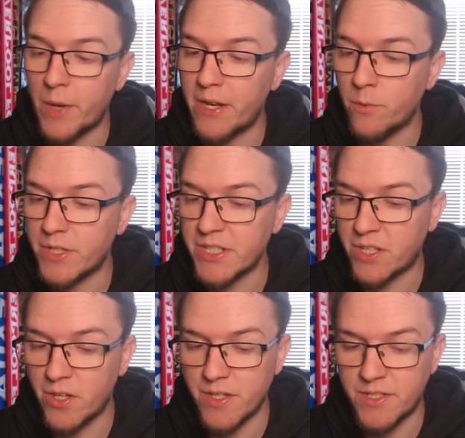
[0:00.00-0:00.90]
to win, which is
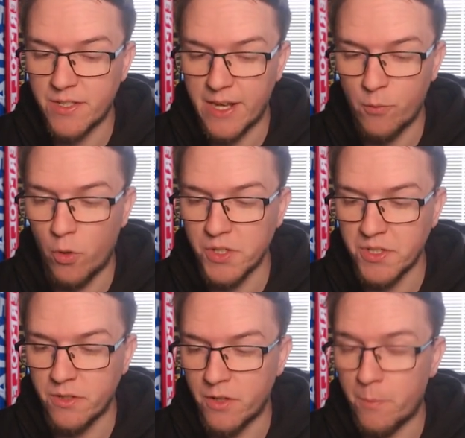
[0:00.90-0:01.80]
good. It
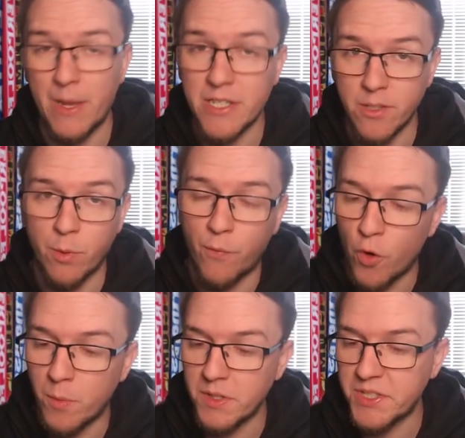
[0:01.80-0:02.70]
wasn't the best of
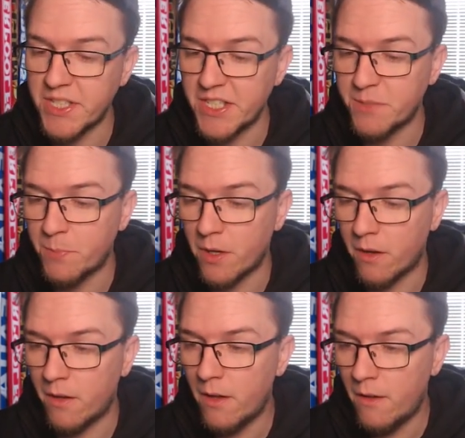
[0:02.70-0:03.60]
performances,
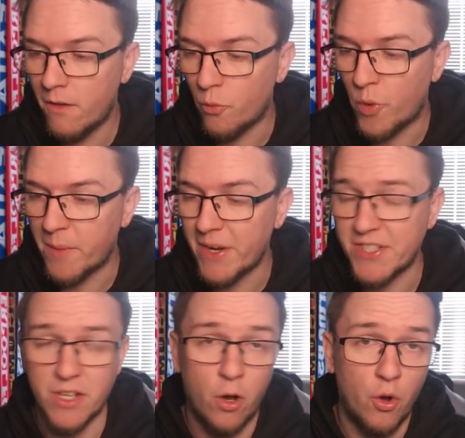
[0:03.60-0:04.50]
but we
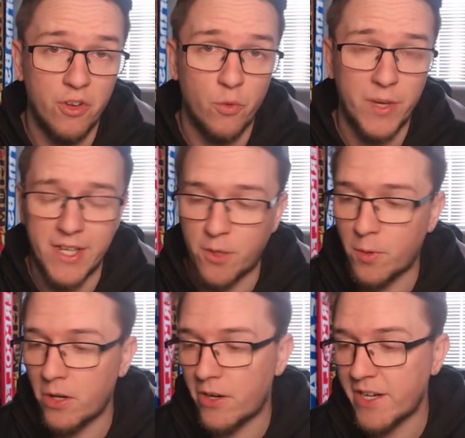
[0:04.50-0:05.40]
managed to hold on. We
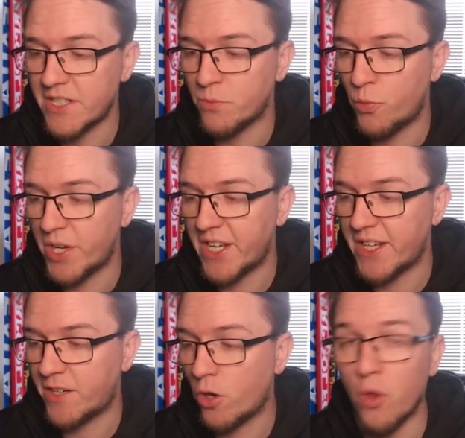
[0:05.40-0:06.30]
equalised.
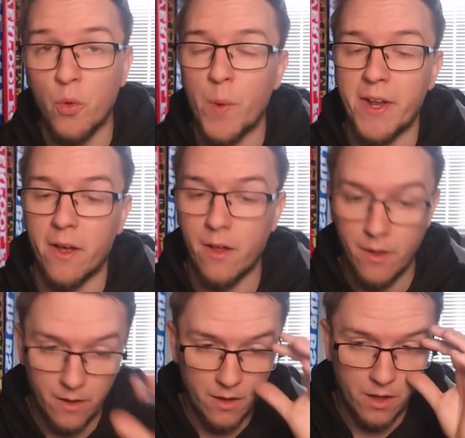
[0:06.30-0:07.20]
We got the winner,
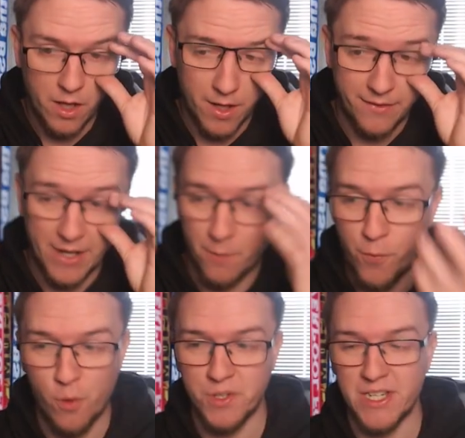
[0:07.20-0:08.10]
and then
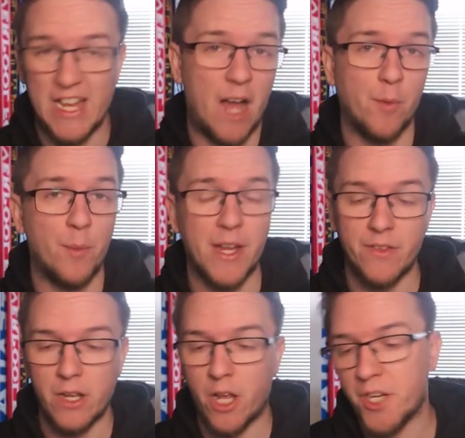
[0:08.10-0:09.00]
unfortunately, Hammarby
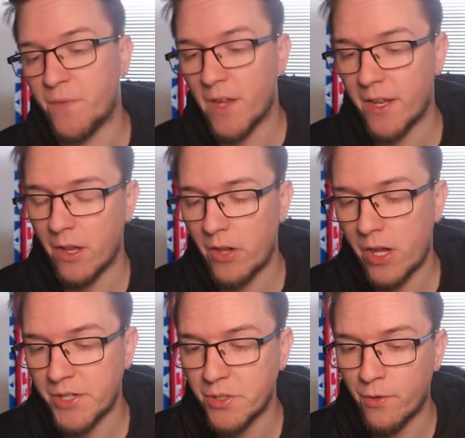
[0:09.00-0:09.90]
in the last in the
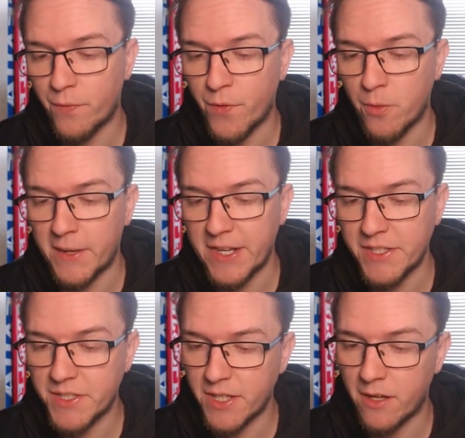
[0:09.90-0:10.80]
last sort of few
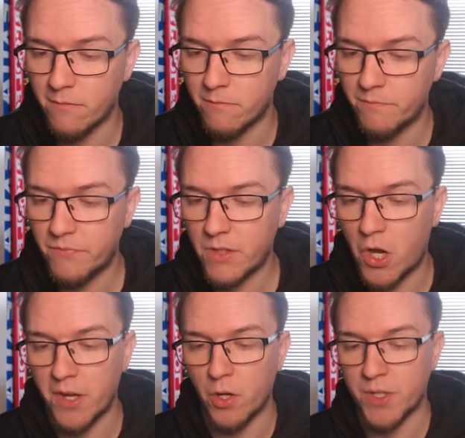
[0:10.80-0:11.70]
minutes um,
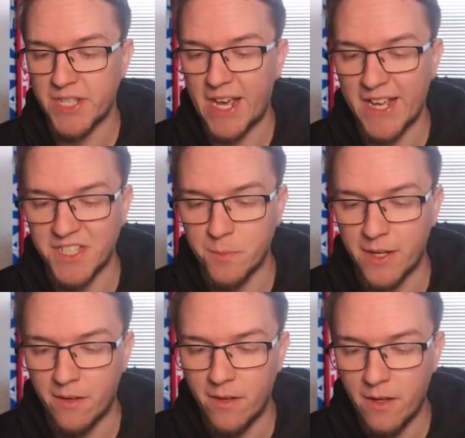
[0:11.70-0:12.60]
kind of lost their heads a
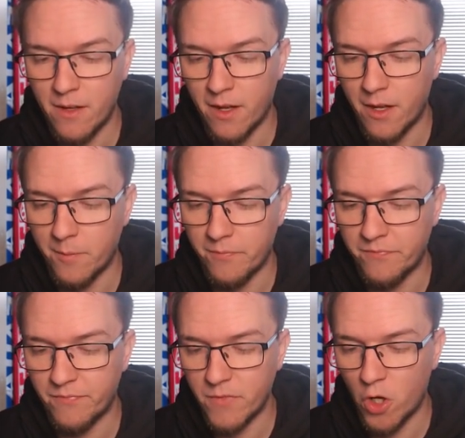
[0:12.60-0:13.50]
bit. Um,
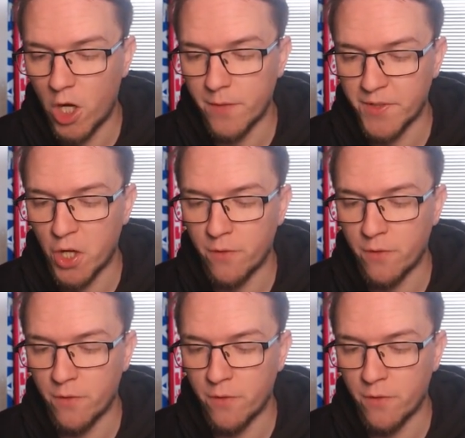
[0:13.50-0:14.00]
Oliver